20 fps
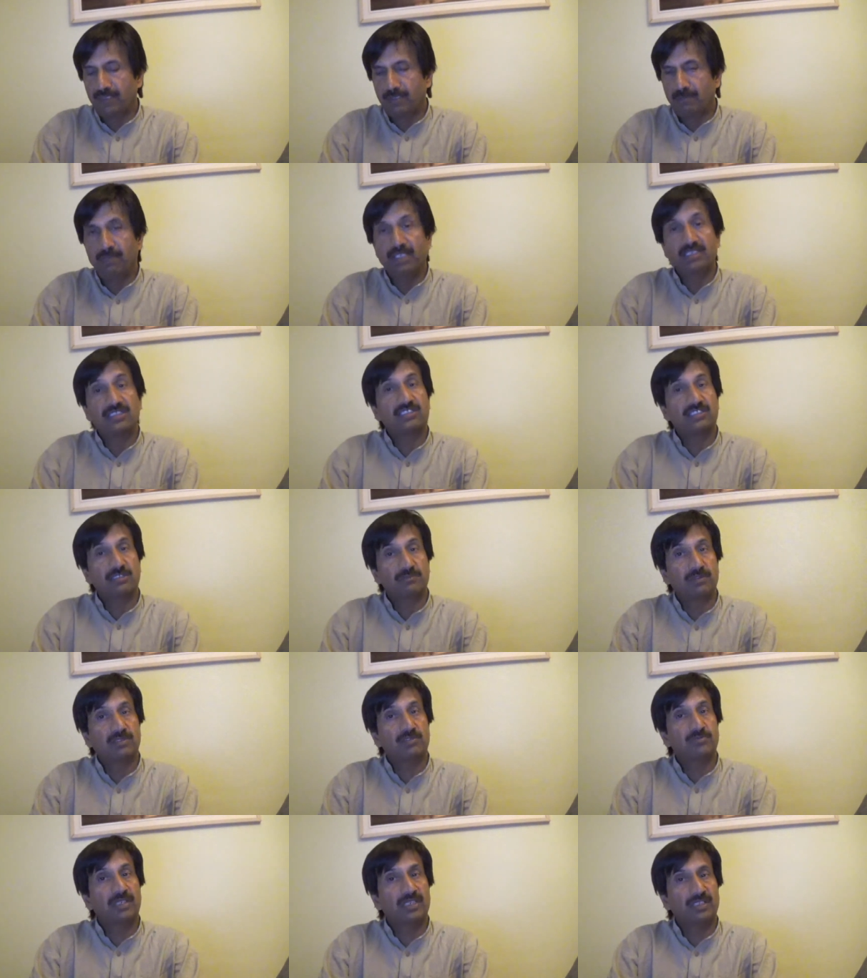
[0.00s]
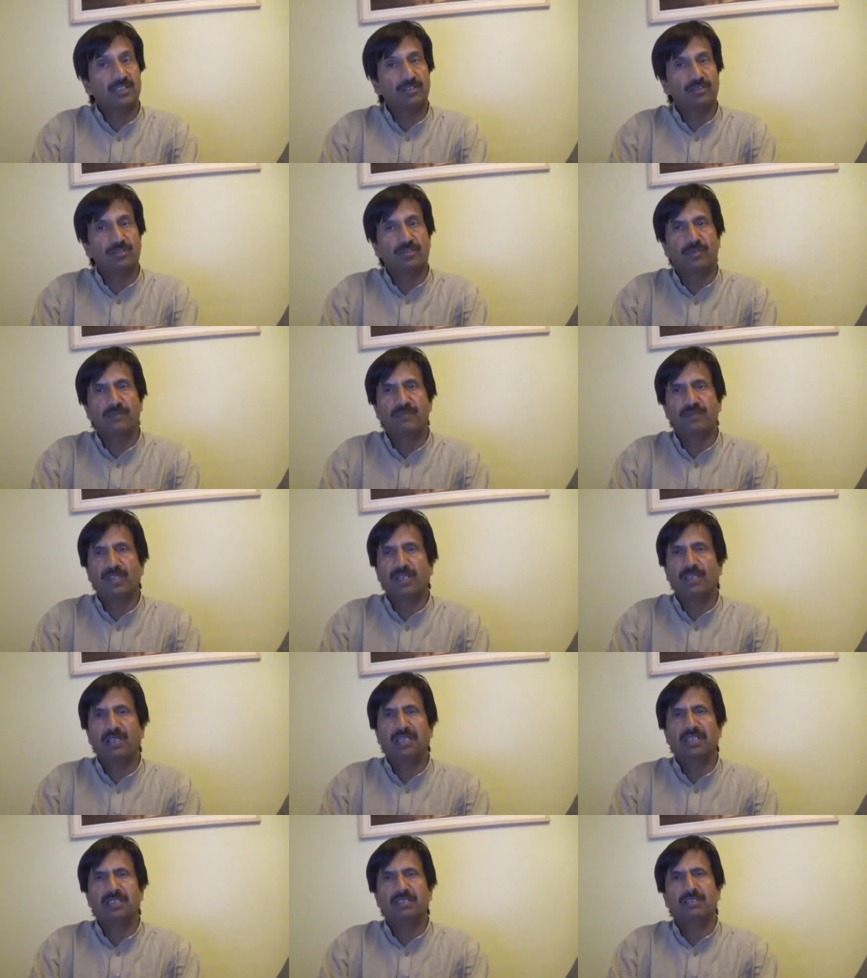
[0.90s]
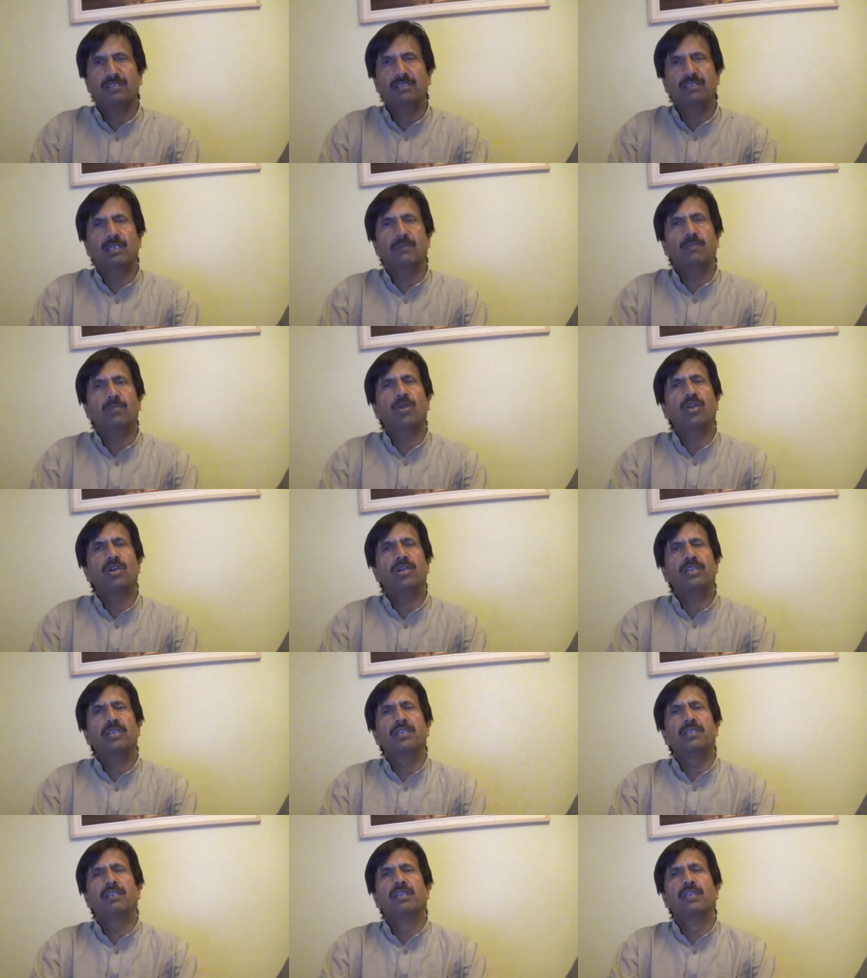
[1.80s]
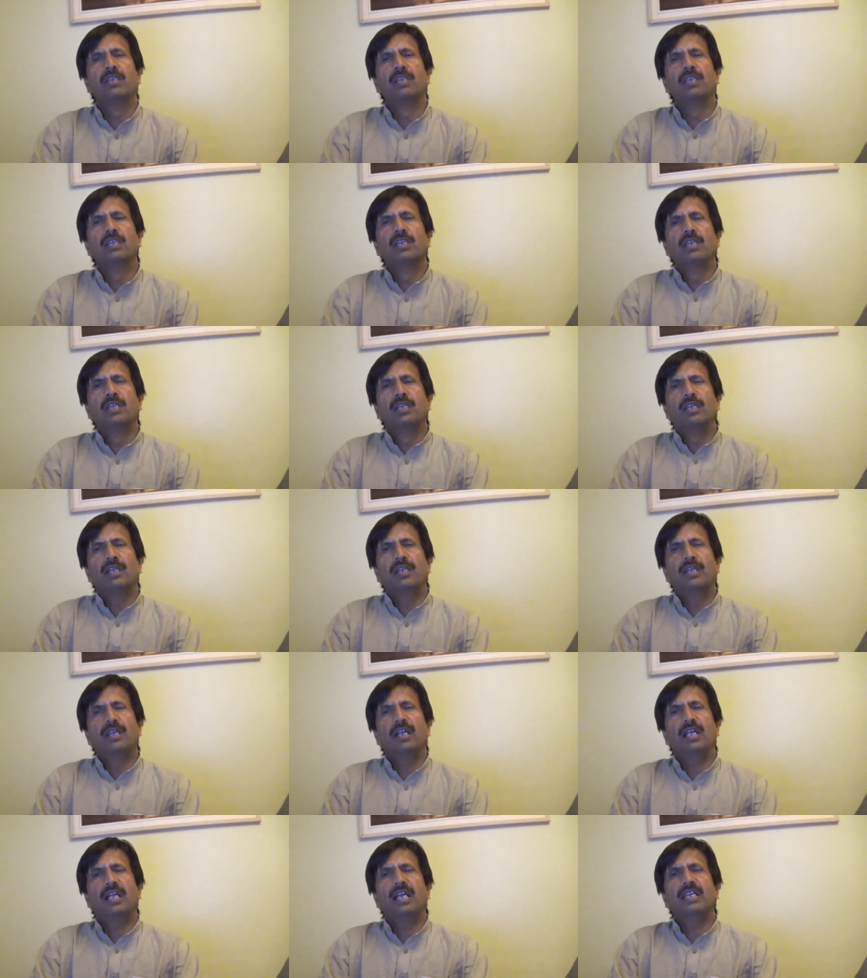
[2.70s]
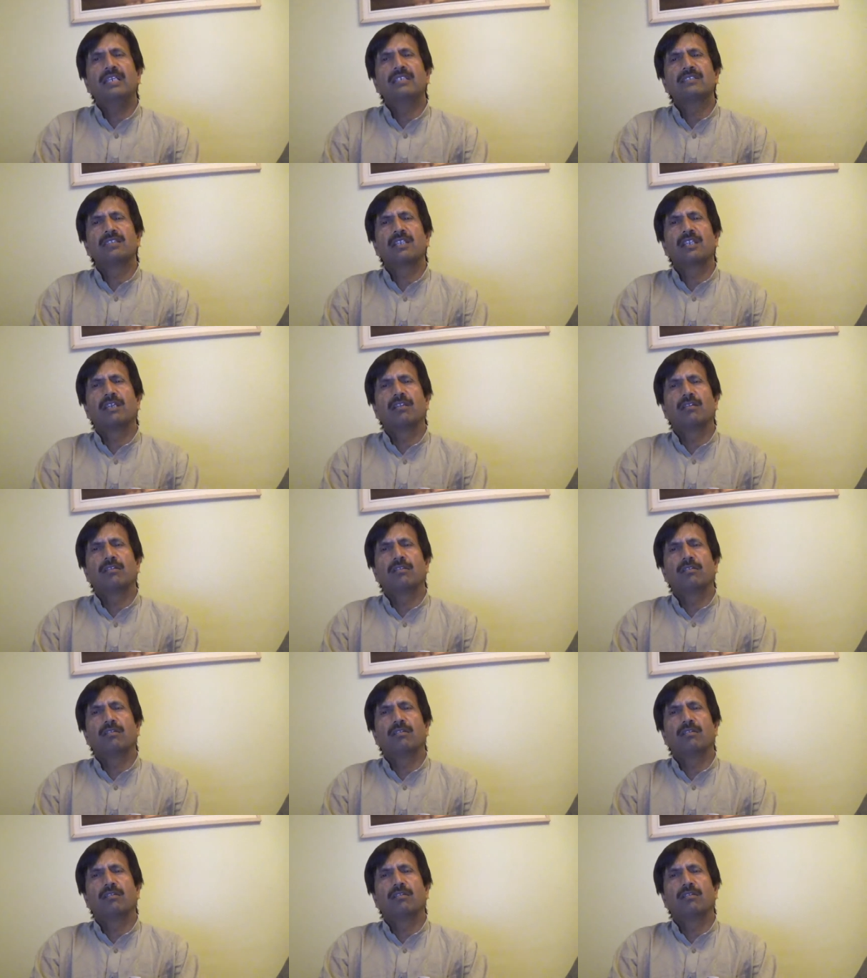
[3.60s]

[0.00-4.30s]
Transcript: make the symptoms better, you know, like apply hazel,